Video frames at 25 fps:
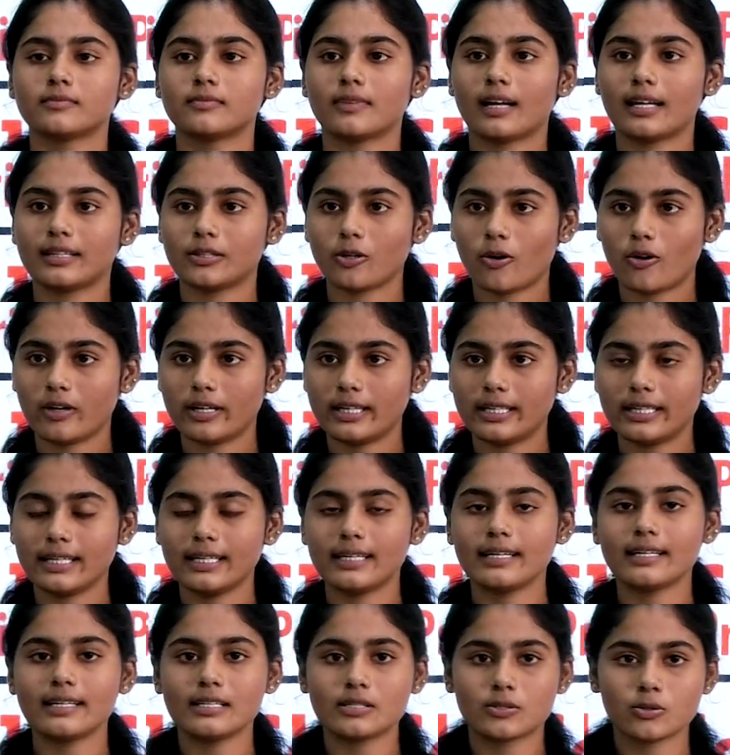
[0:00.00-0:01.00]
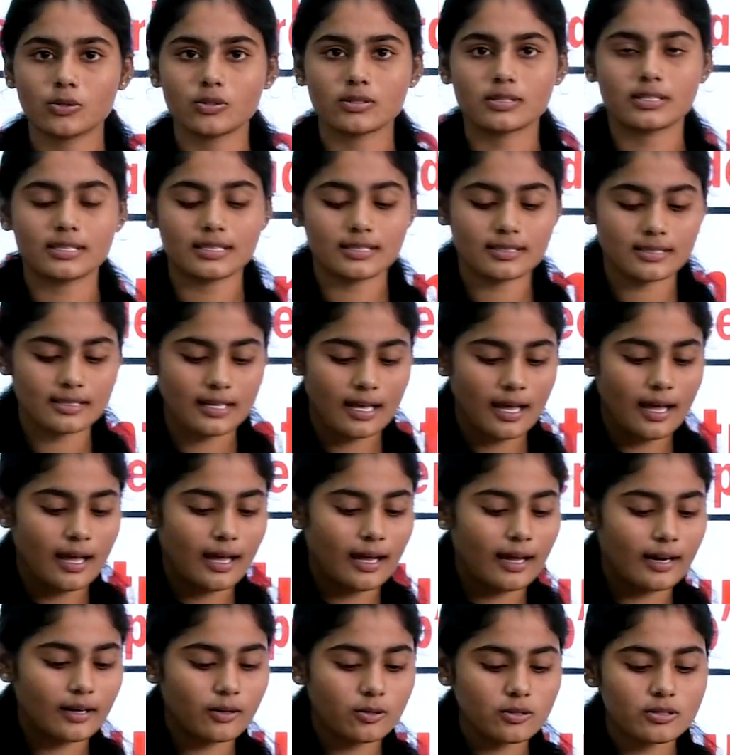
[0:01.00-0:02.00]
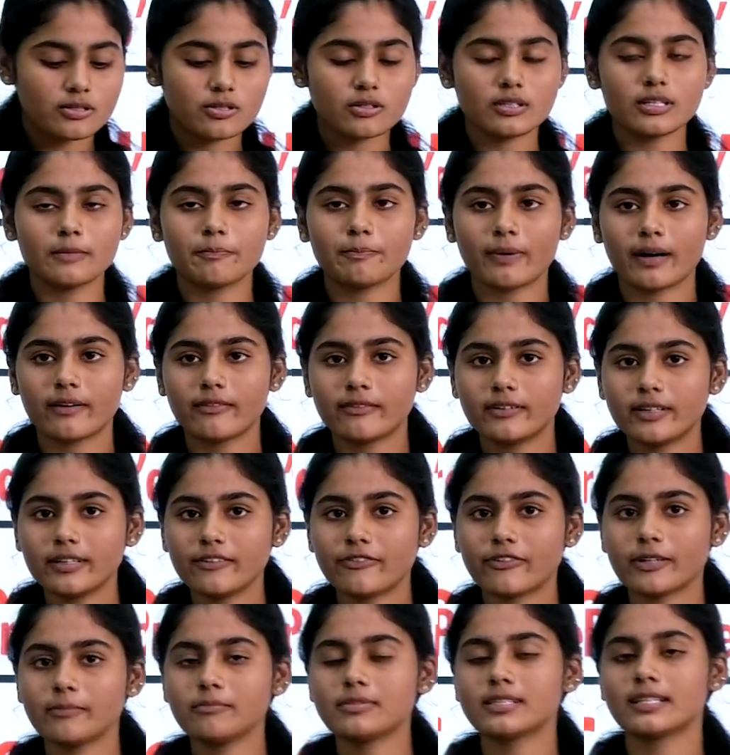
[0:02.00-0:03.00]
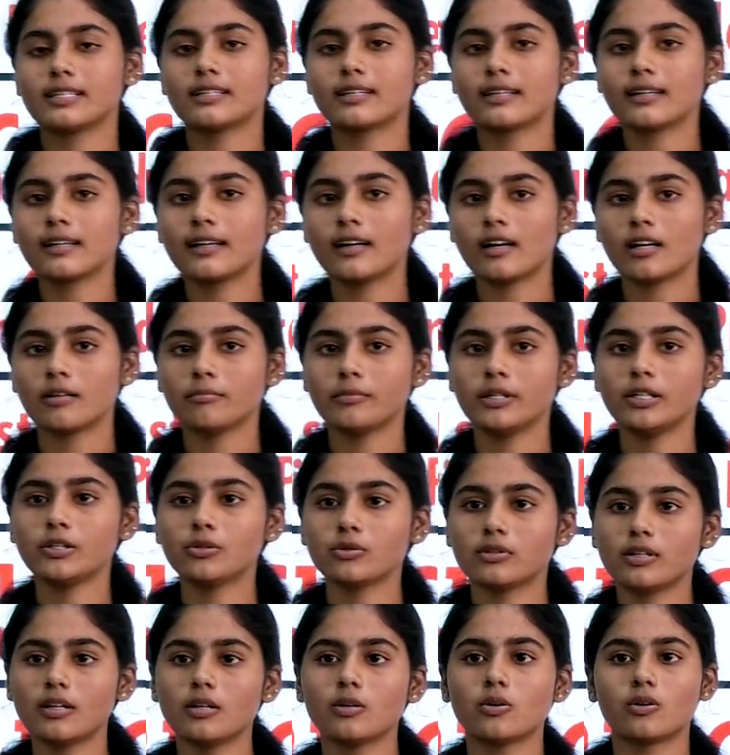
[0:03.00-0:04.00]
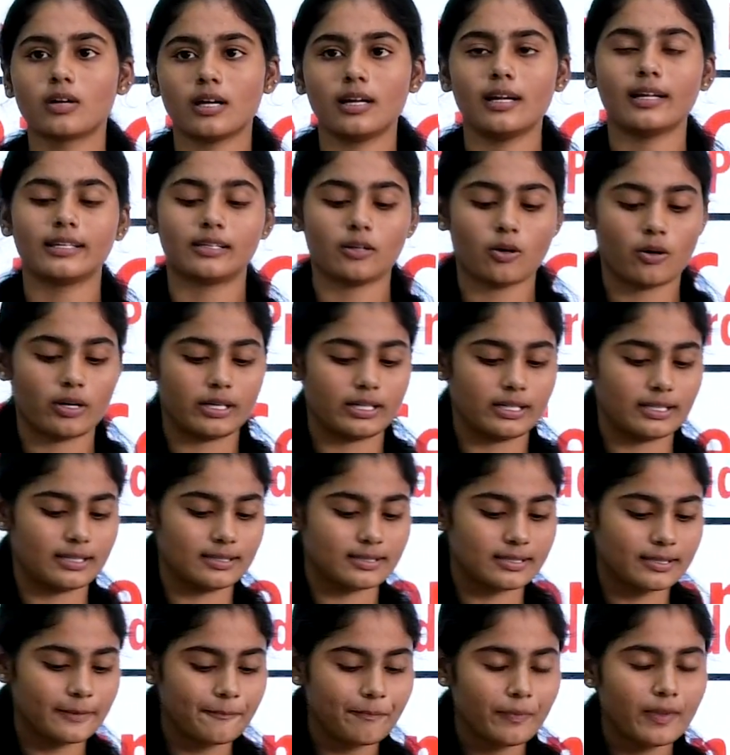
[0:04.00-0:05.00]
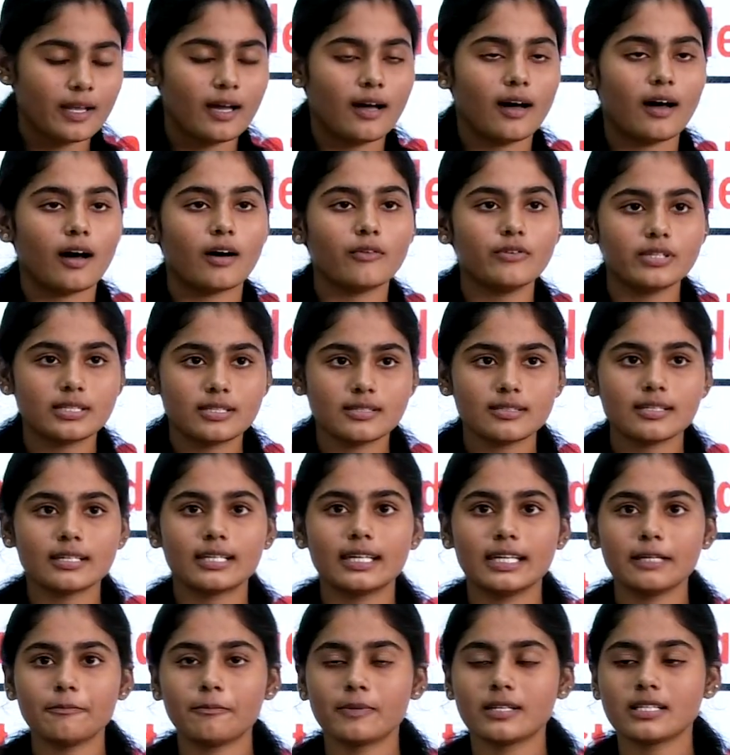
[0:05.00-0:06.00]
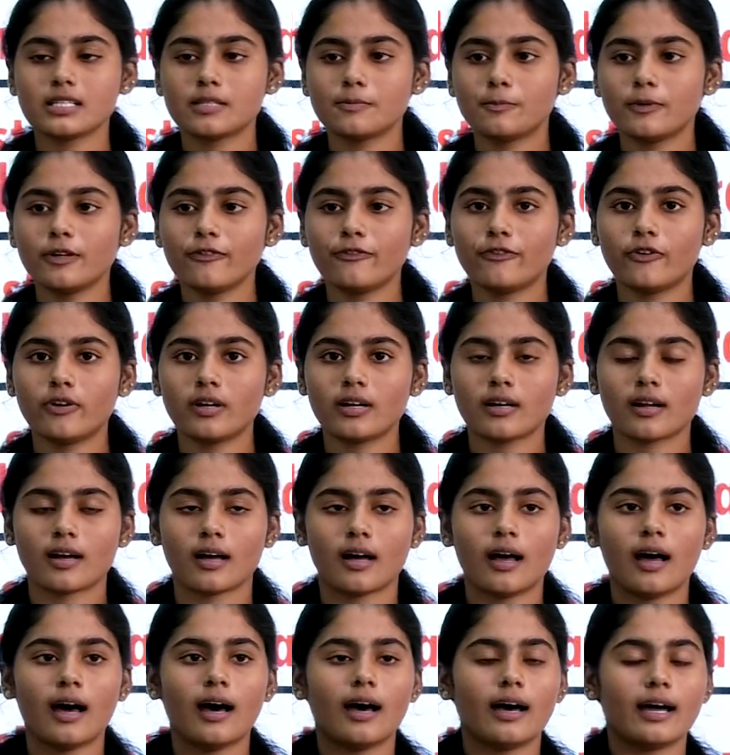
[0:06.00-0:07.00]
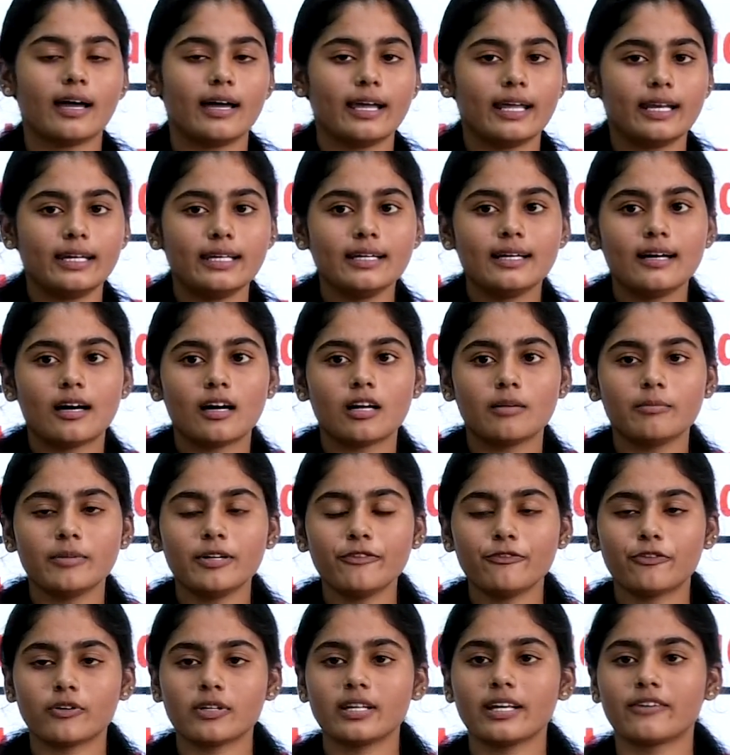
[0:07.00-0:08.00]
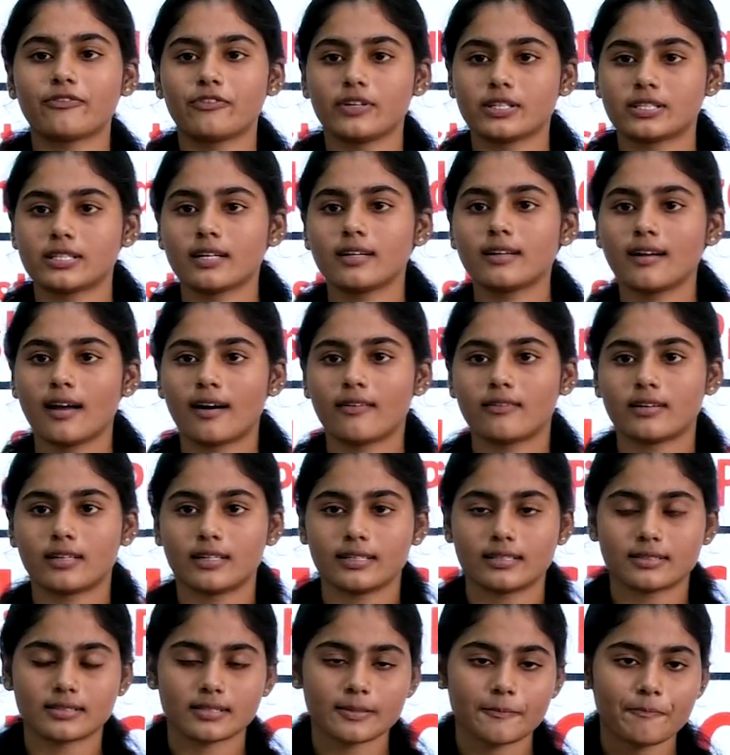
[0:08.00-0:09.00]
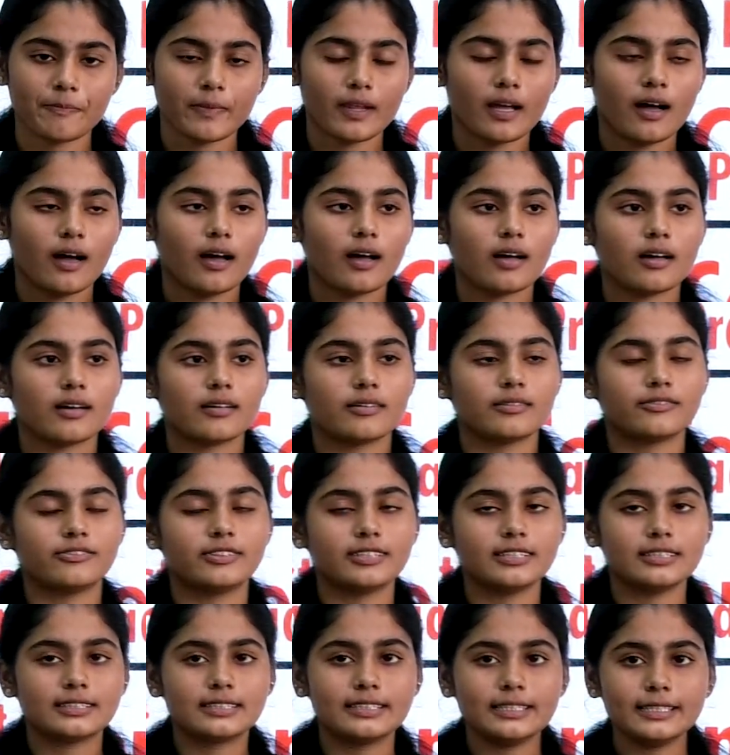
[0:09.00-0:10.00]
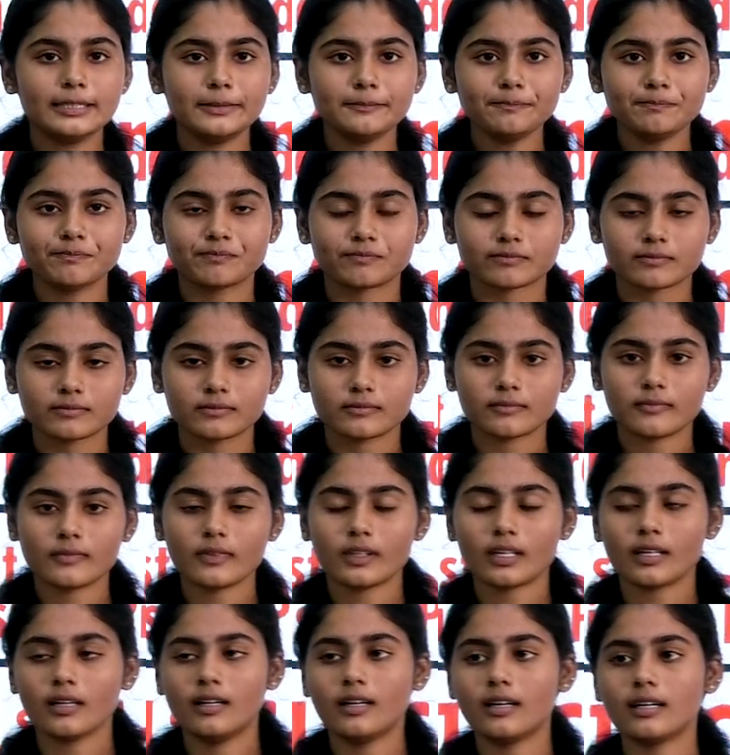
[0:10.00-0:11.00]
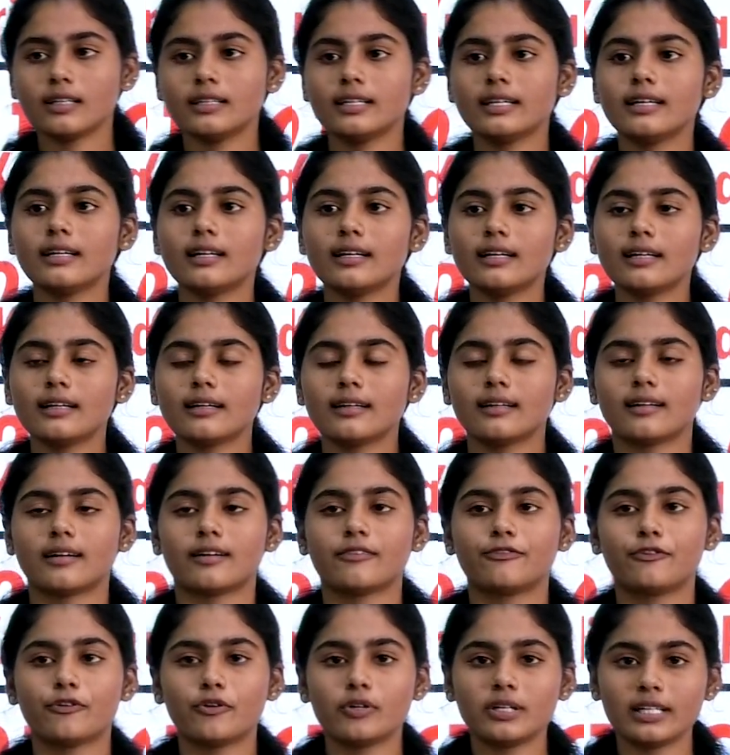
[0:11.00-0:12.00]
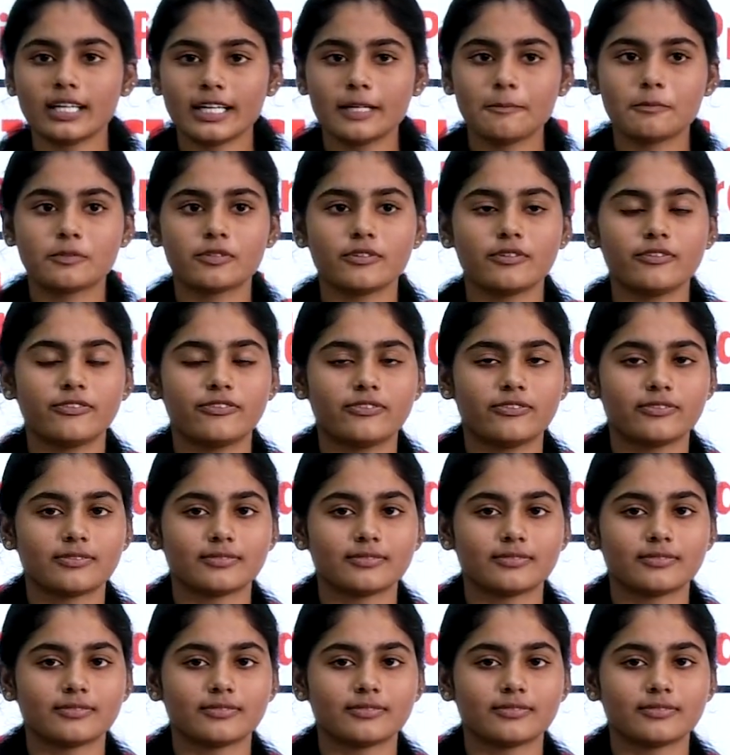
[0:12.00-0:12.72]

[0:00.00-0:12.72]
authority, resources, and also the power from central government to the local authorities, which is a key principle for any government for the efficient governance. Firstly, there are four types of